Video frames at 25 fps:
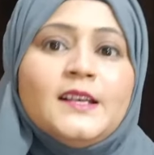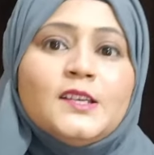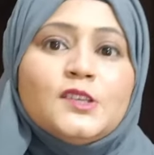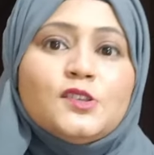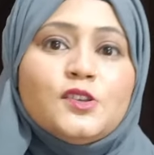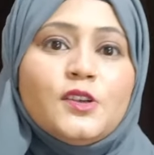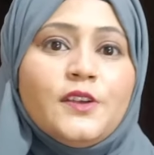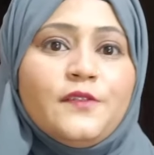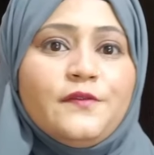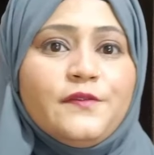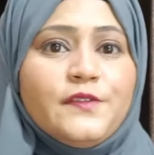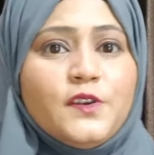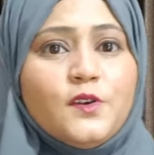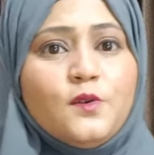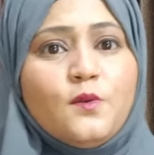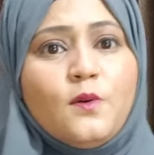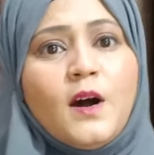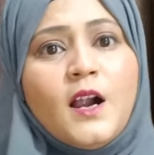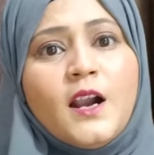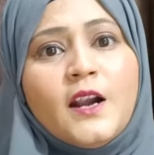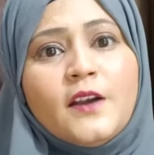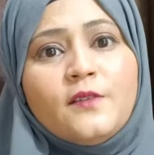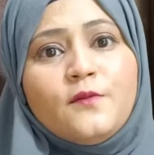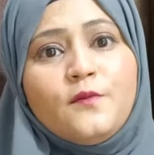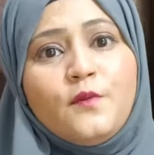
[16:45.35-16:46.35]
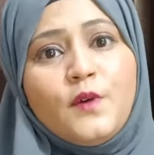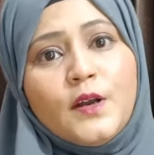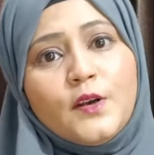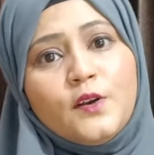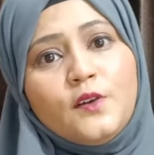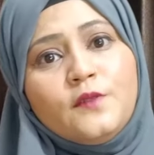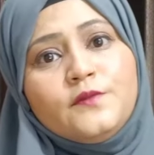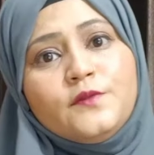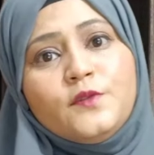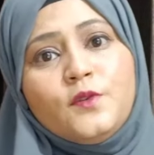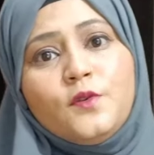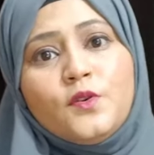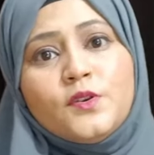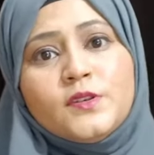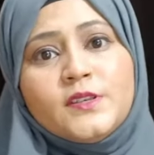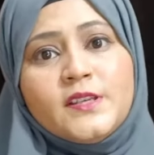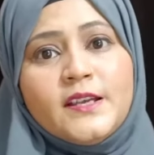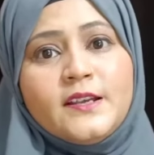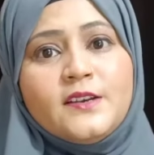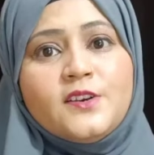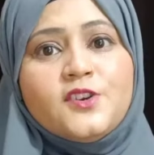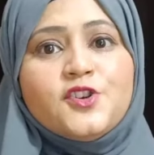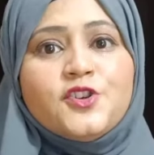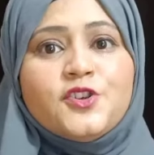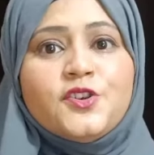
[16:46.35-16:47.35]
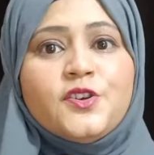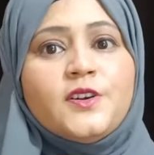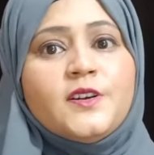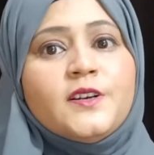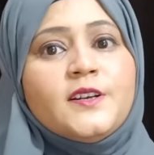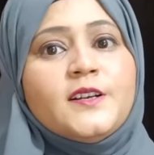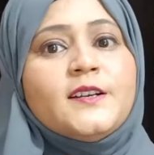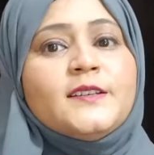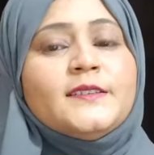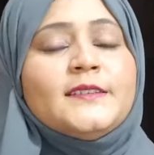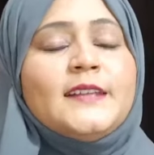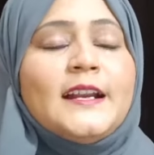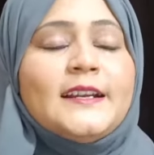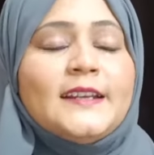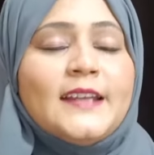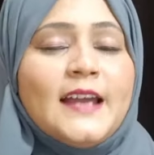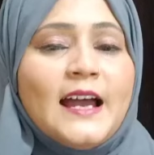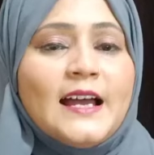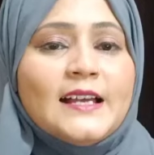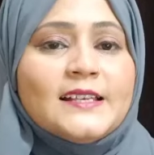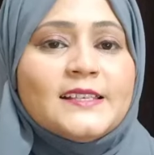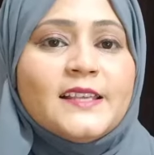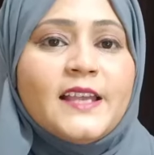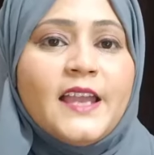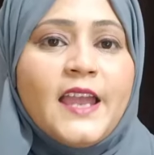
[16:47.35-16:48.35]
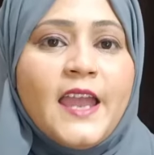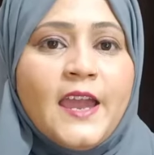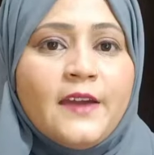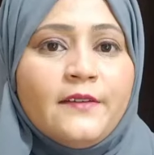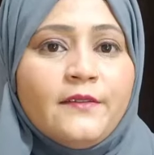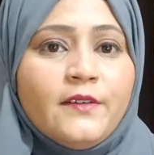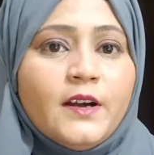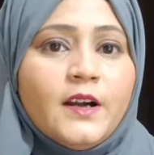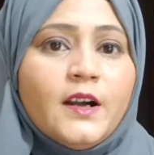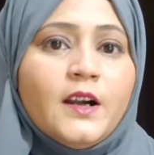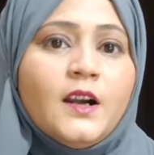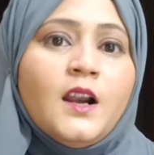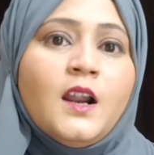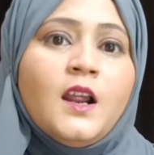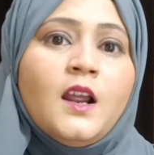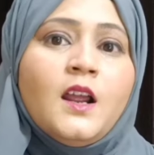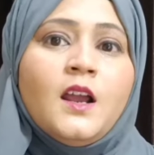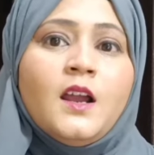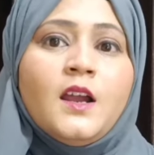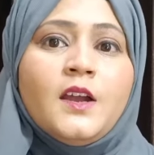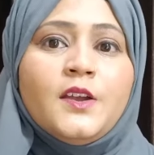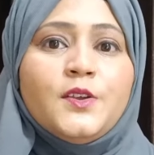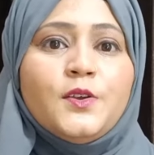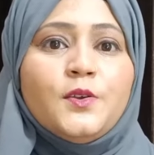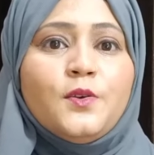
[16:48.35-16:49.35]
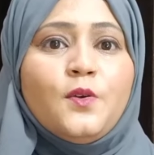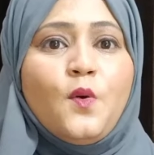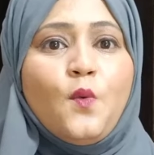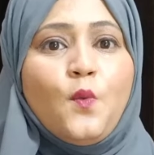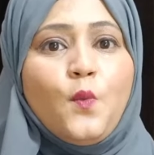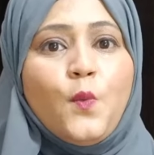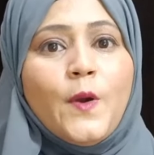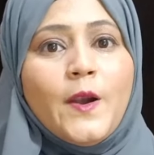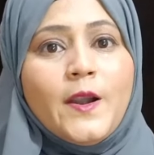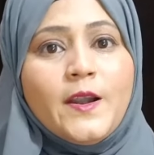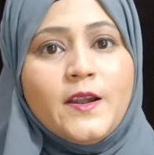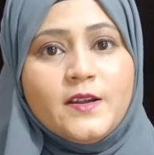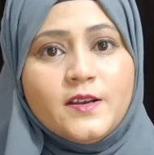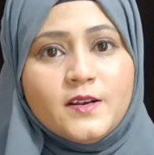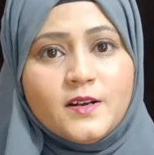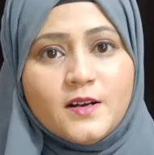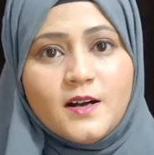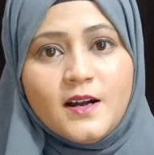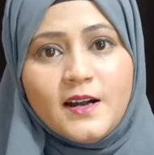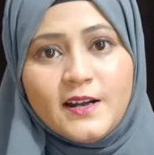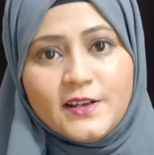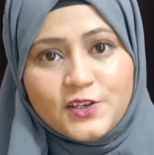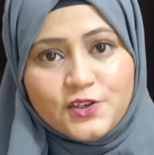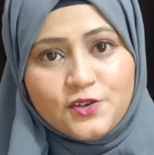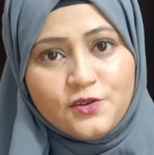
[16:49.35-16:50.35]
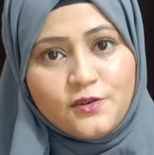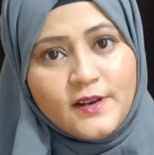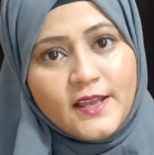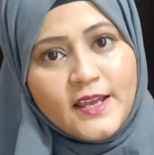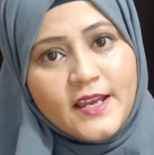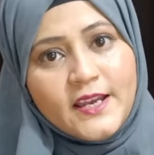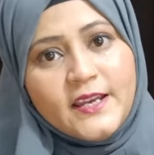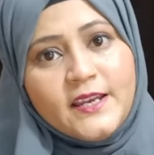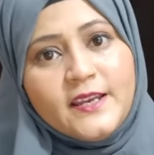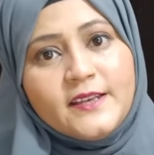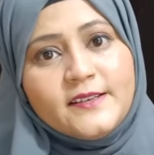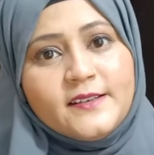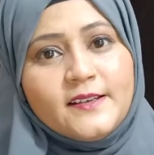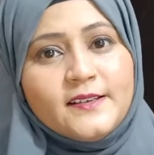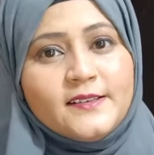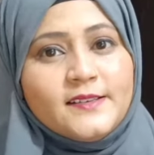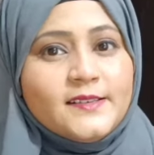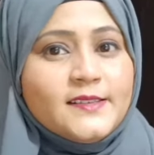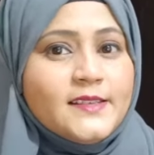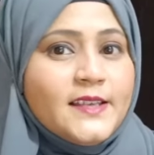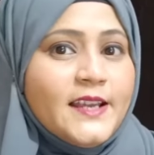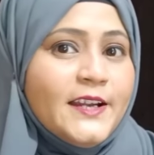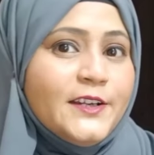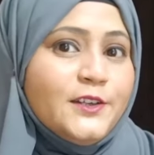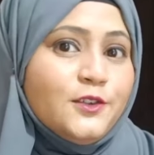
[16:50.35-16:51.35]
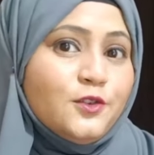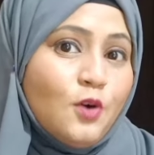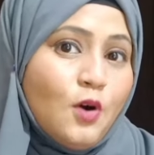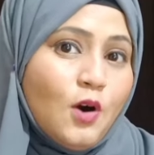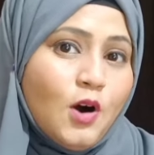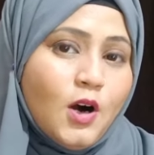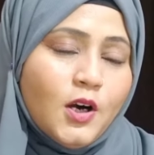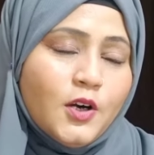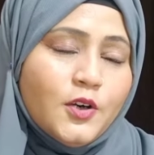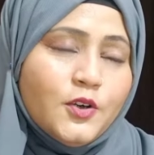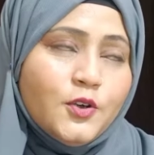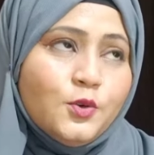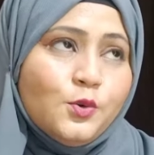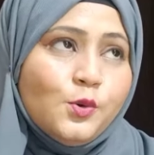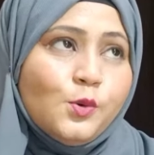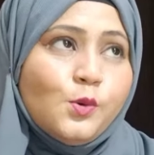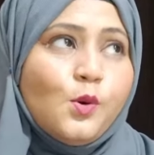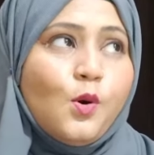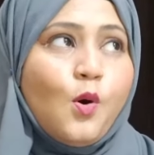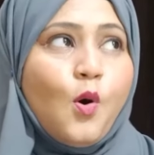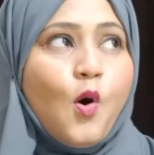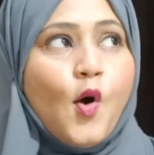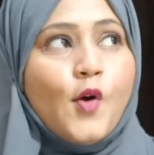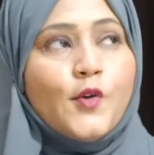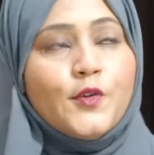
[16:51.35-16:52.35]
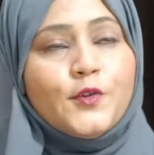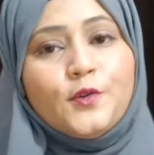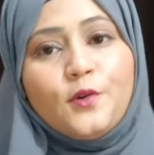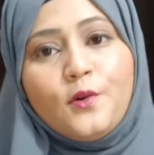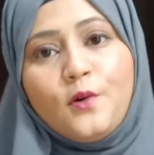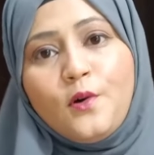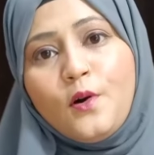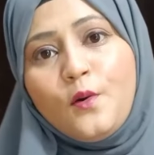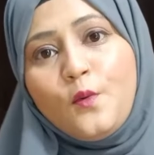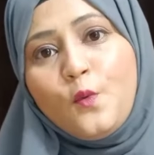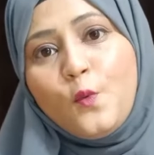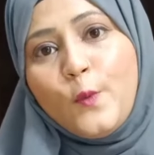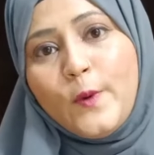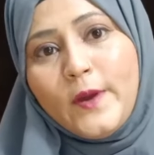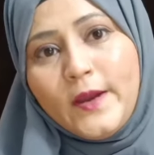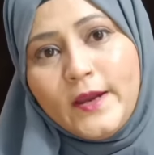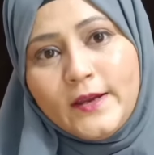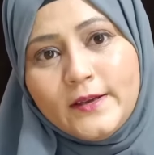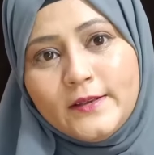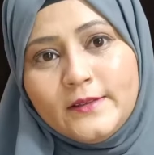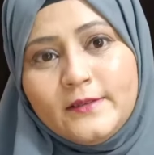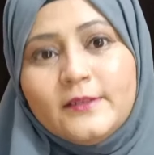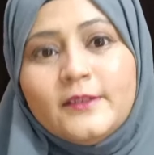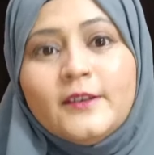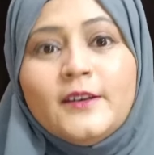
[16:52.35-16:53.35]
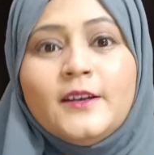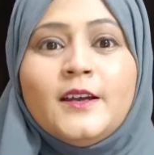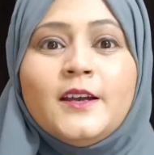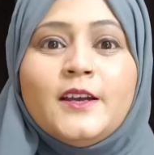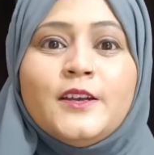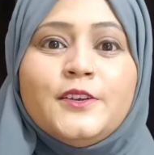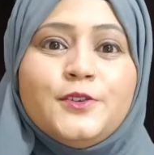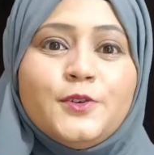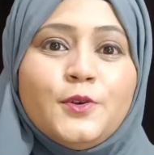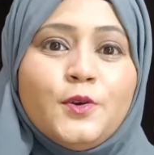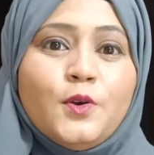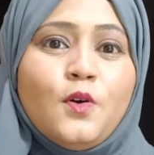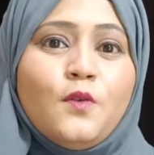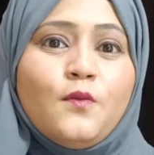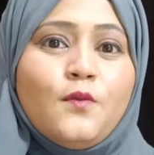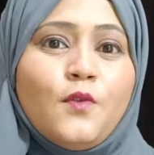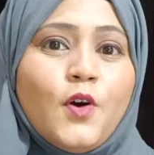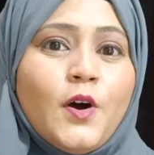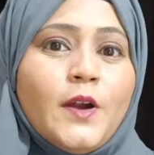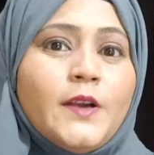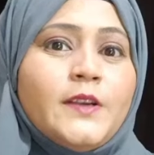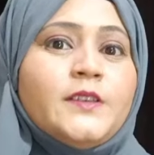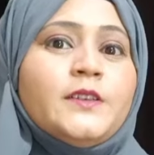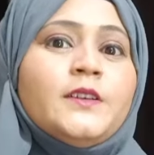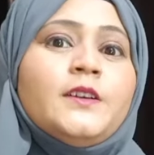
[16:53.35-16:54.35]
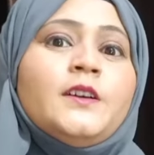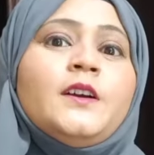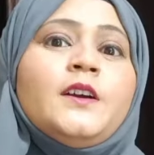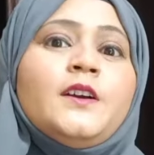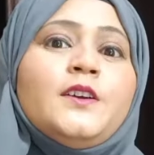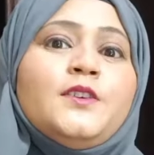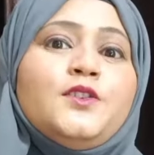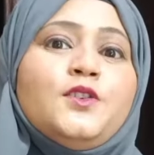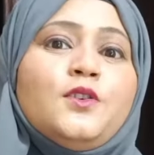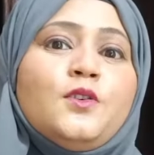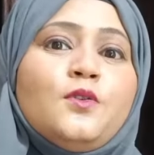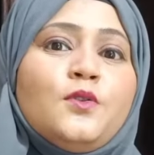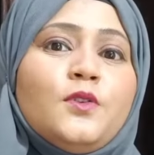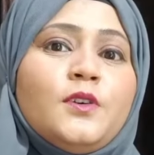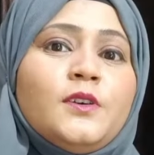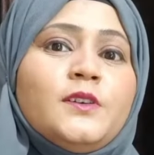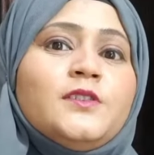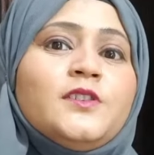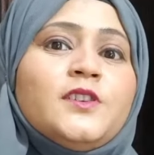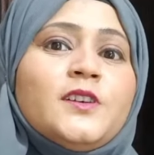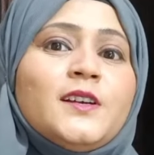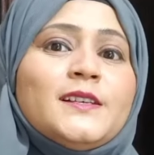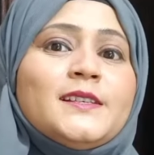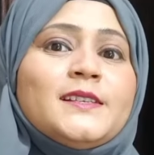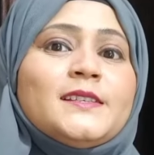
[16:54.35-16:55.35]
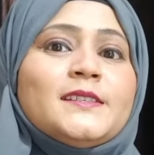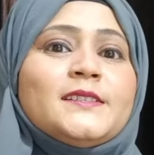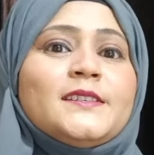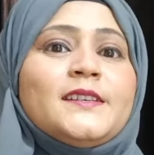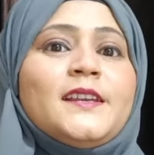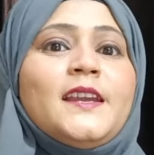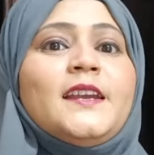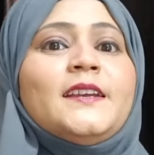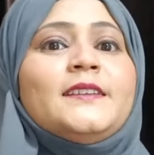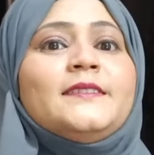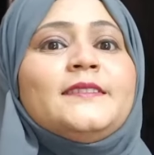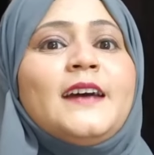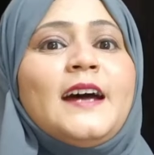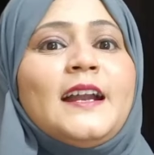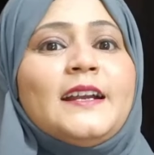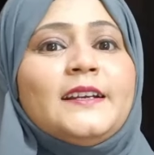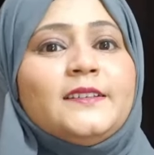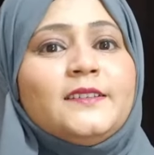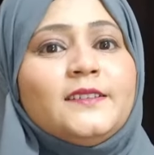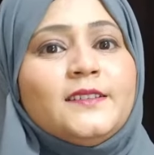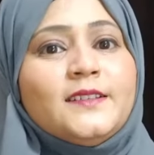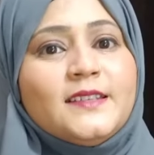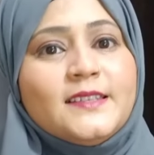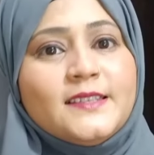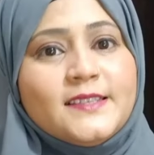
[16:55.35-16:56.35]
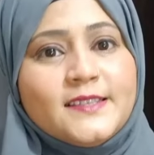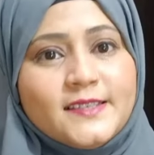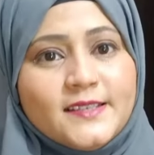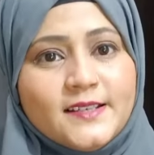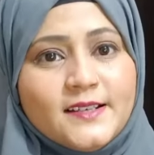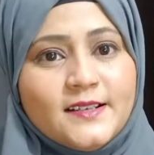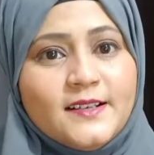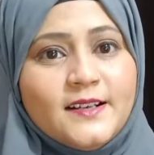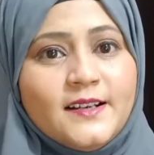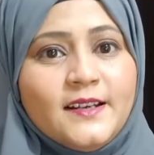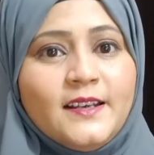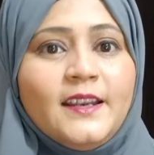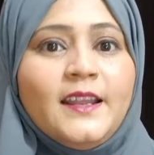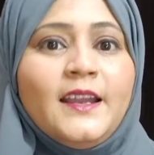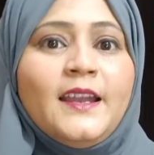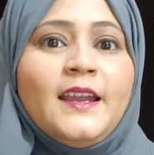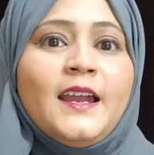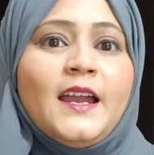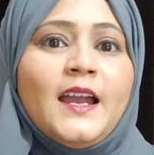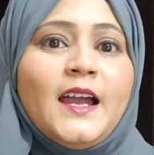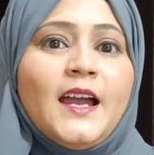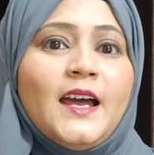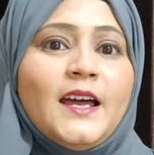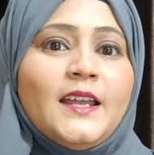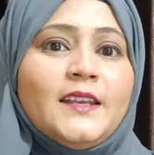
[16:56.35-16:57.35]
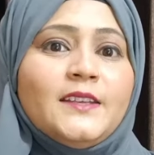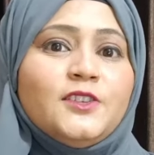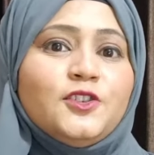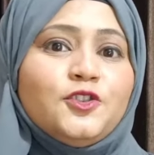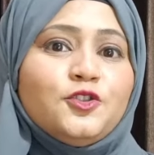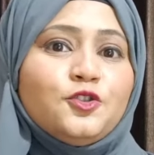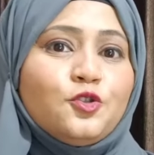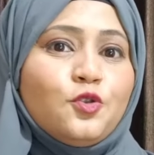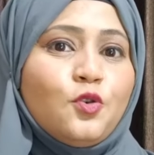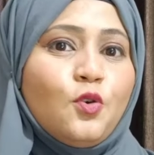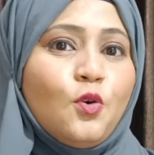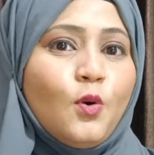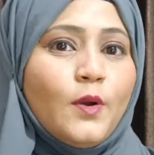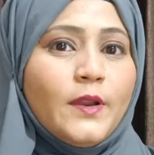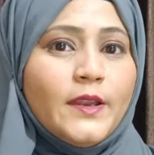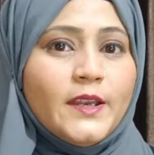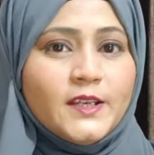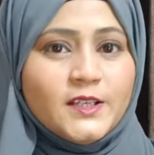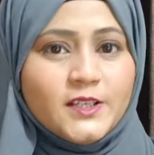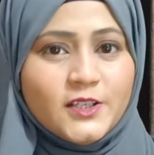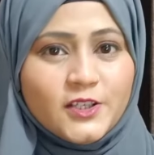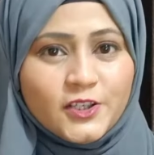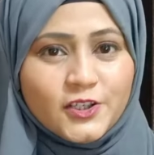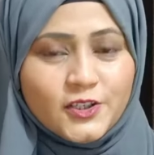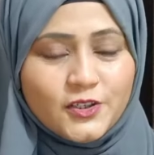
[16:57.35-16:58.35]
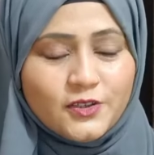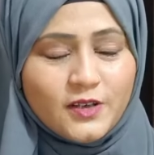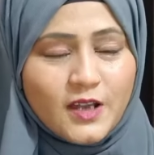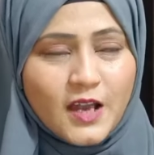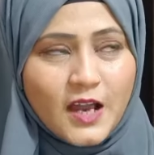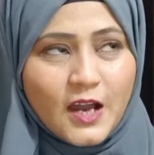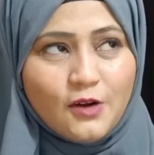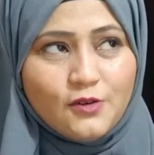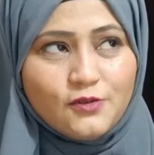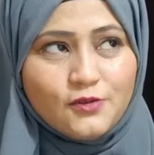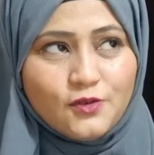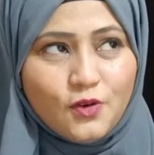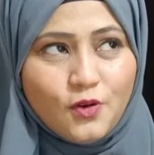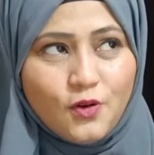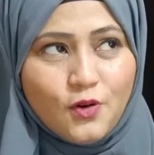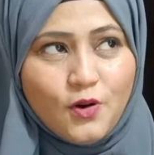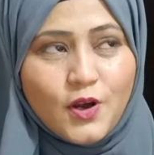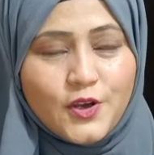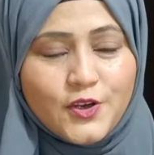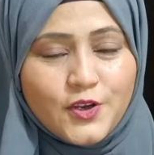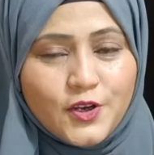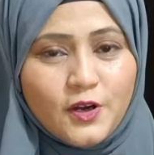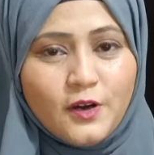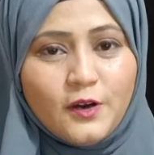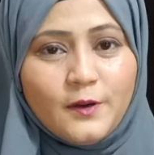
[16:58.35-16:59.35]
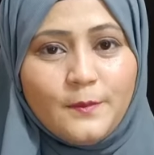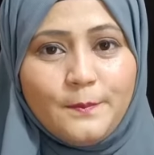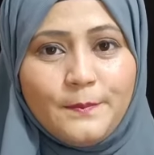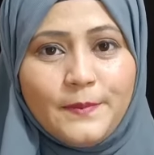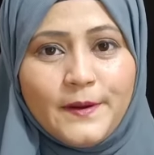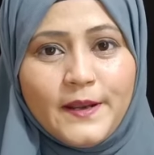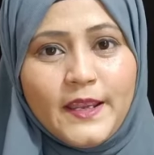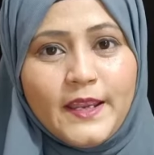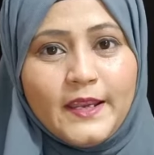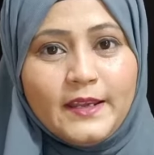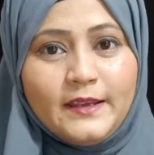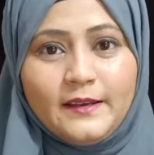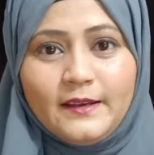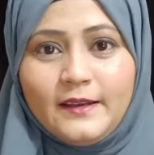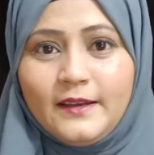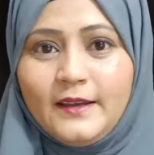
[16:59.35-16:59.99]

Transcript: So if you are one of those English learner that has ever, you know, wondered, should I say talk to or talk with, you know what? You could just take that concern and throw it out of your brain.